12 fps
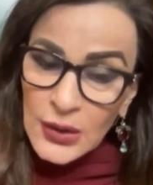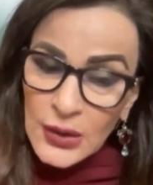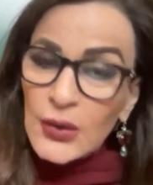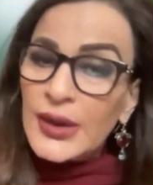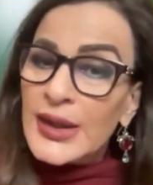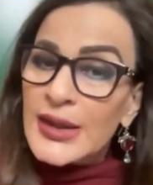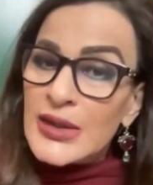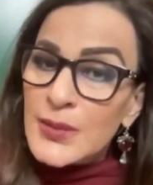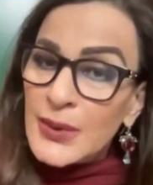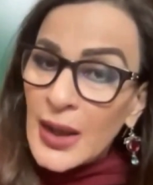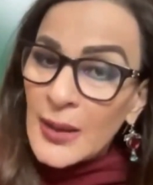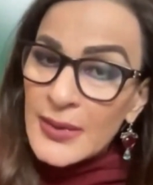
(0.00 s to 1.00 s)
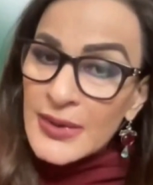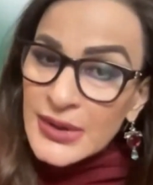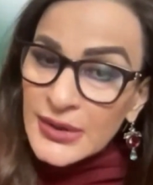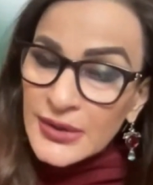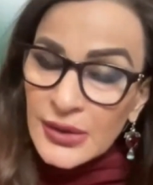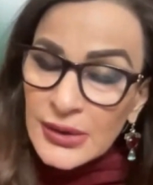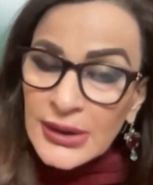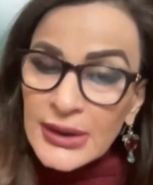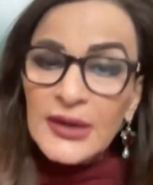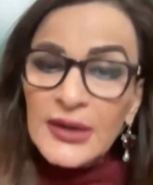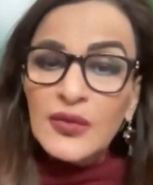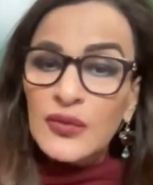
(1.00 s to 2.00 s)
Okay, it's become a serial
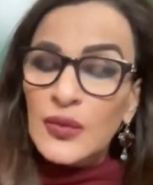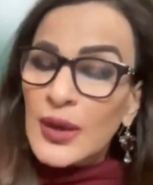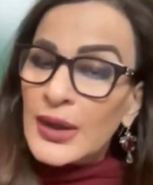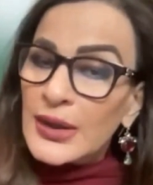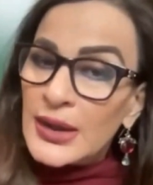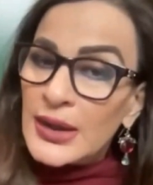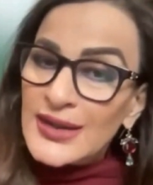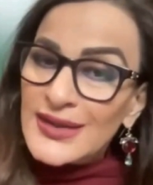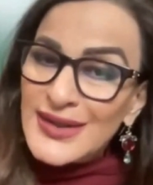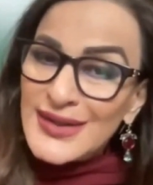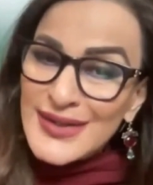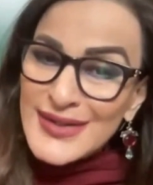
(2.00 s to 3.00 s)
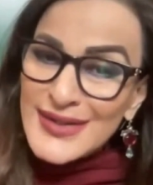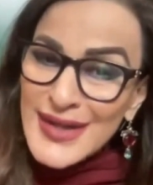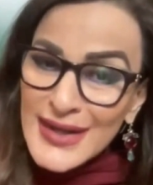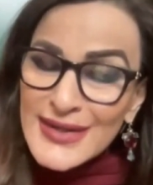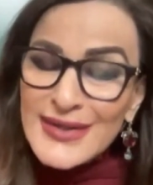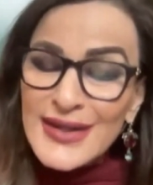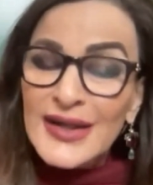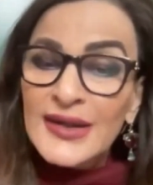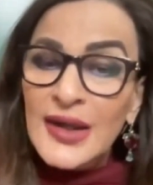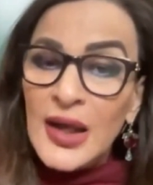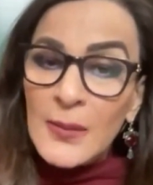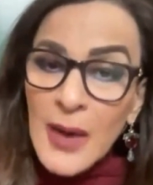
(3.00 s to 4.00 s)
killer in the sense that
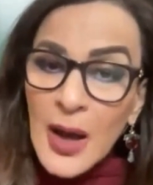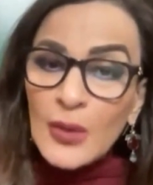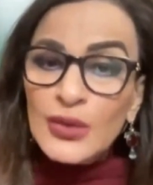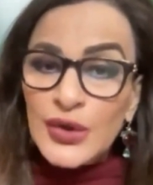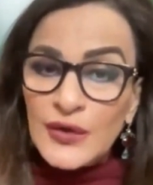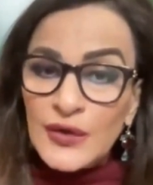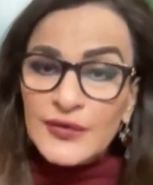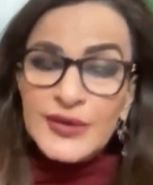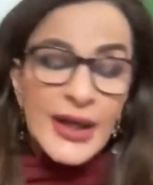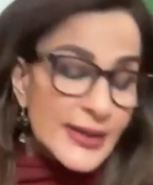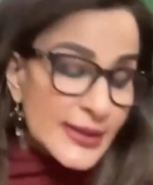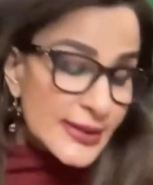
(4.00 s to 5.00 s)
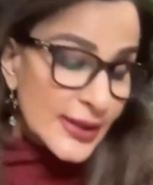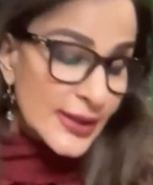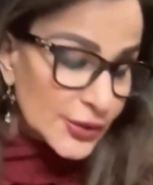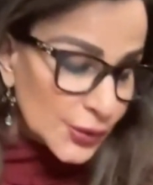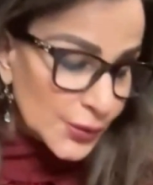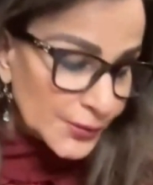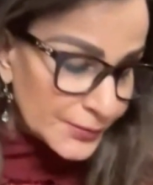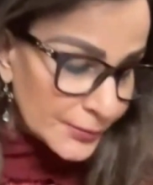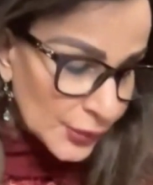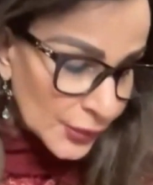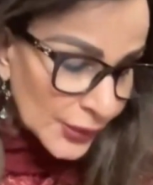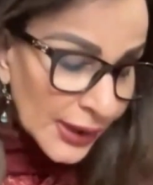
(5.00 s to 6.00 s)
the amount of deaths that you're
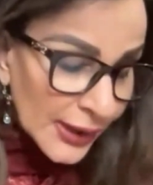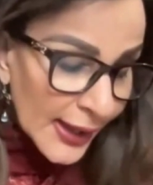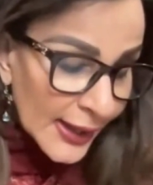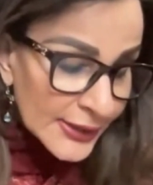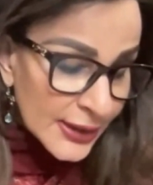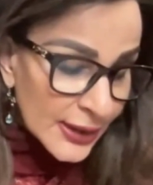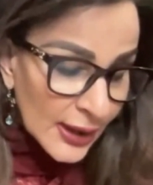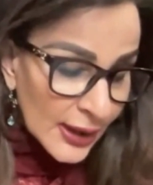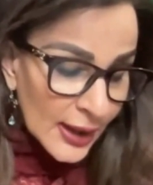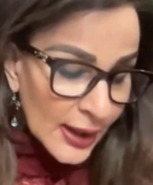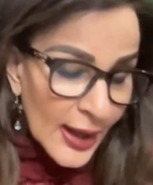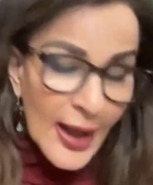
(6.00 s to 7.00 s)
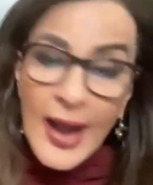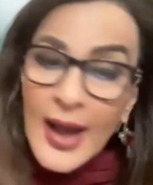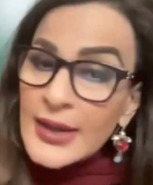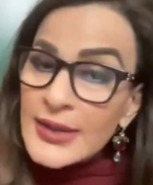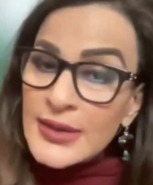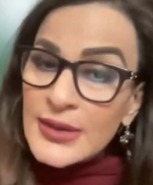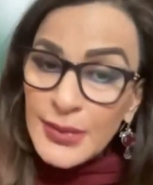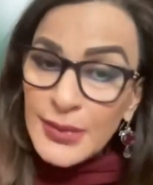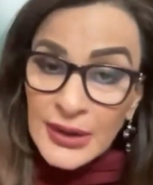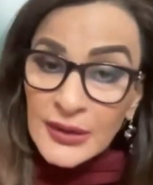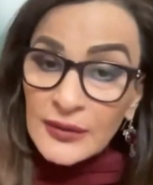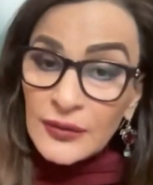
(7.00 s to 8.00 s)
looking at has
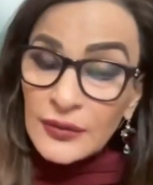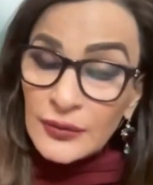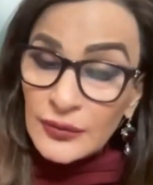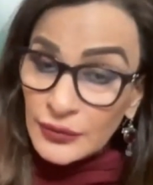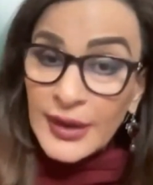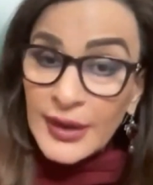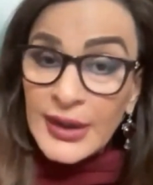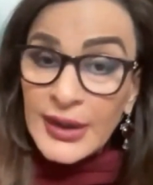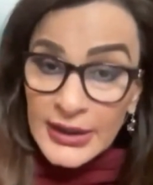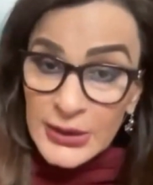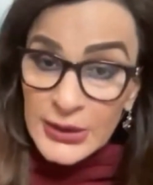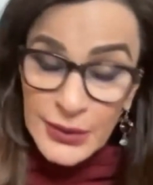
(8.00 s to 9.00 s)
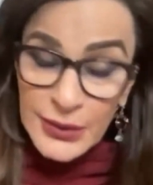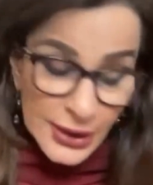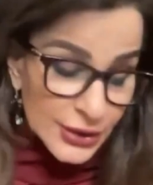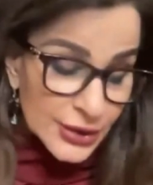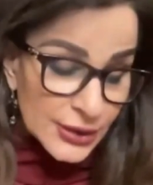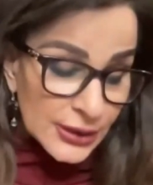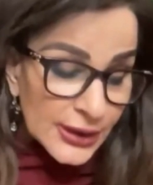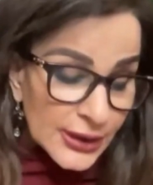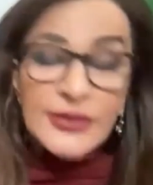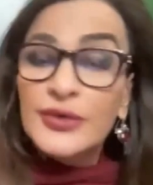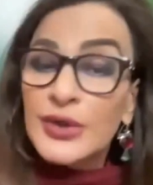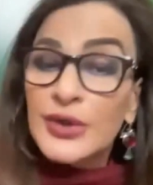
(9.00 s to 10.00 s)
been very exponential.
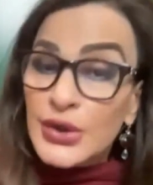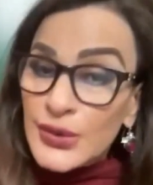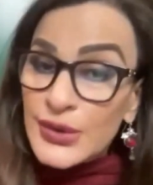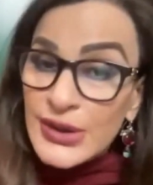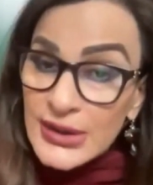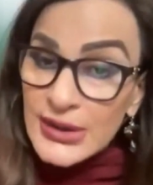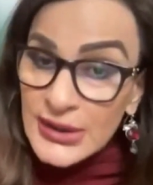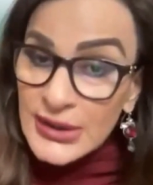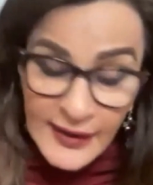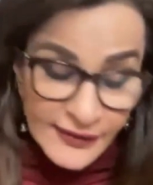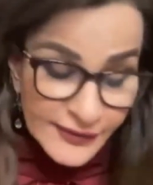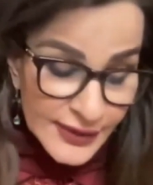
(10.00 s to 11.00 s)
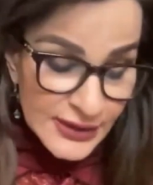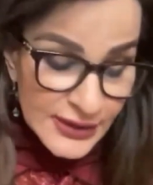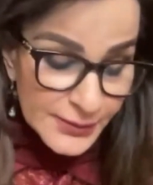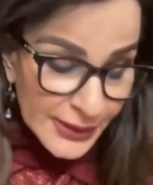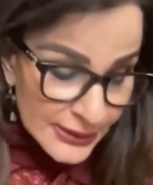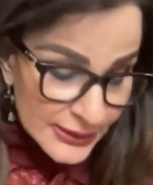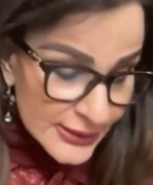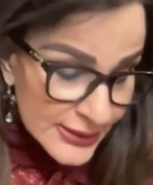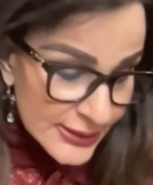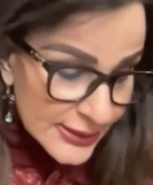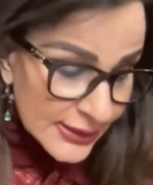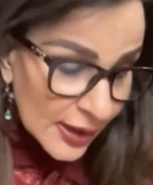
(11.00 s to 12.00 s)
It reduces life
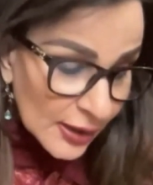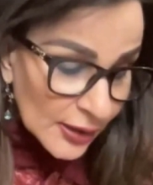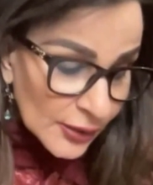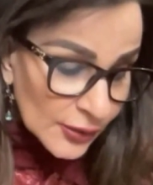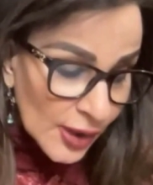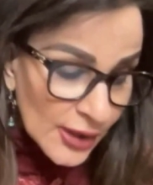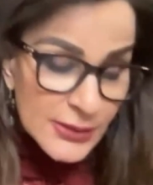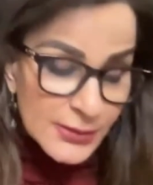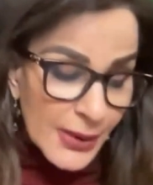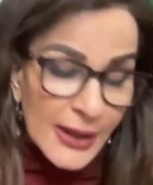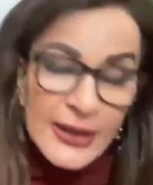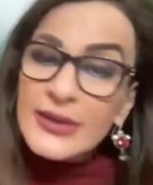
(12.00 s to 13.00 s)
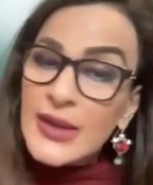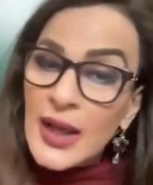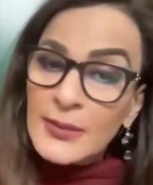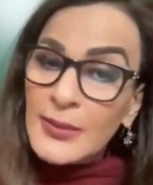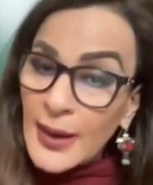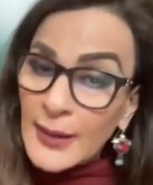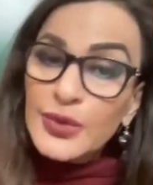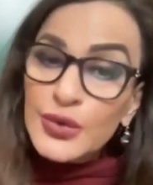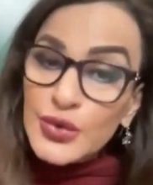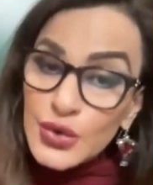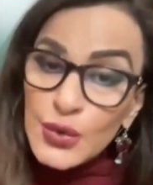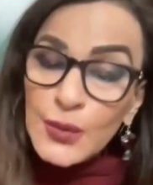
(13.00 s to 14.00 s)
expectancy across Pakistan by up
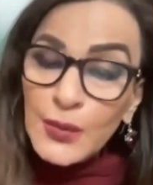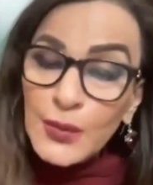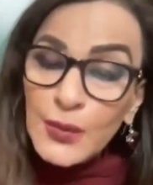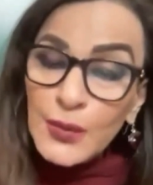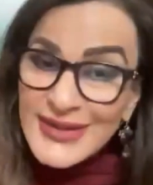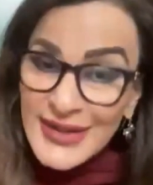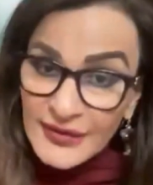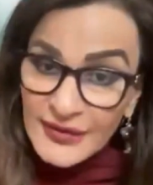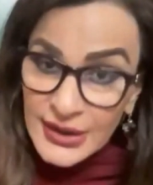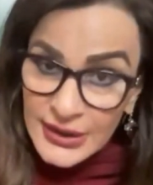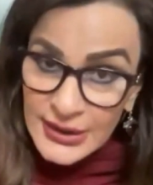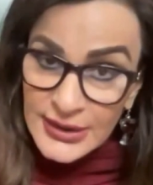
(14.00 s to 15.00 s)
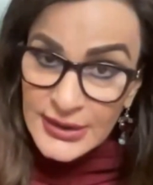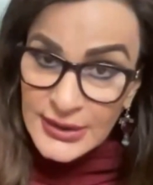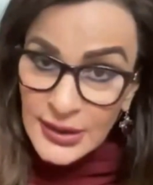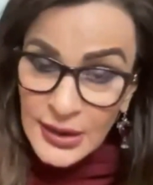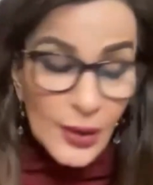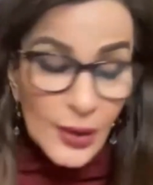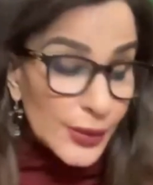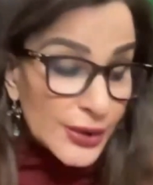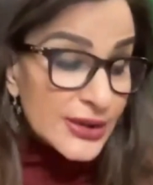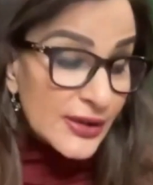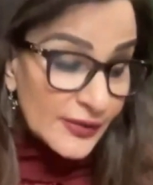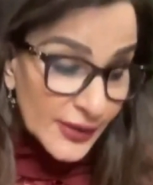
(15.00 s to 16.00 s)
to 2.7 years, which
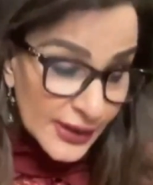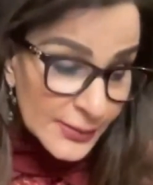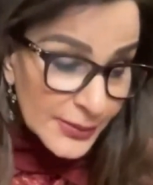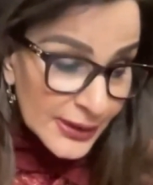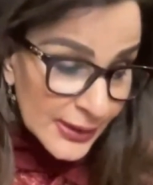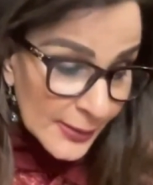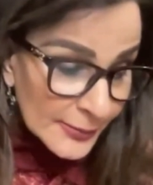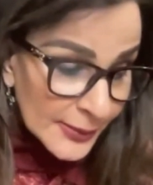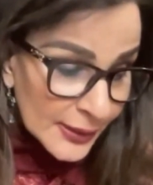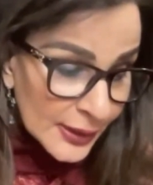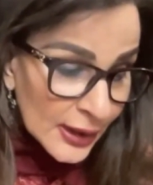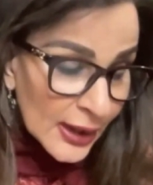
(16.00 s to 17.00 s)
is a very big number.